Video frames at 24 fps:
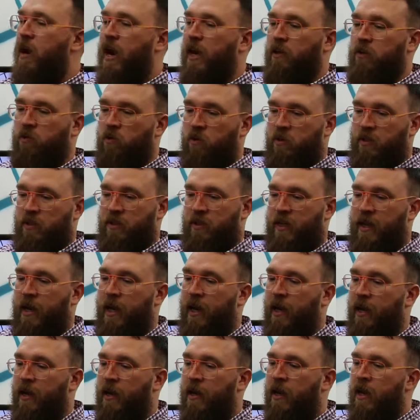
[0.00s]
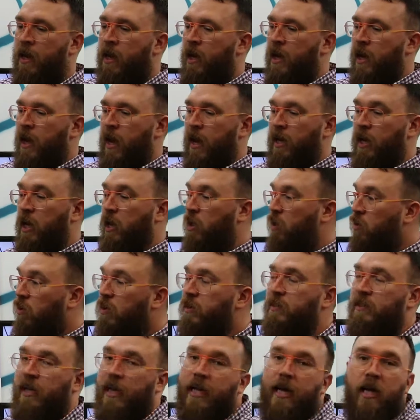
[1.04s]
at Georgia Tech, and it
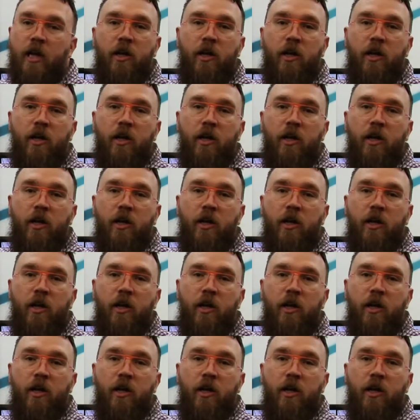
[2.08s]
looks like a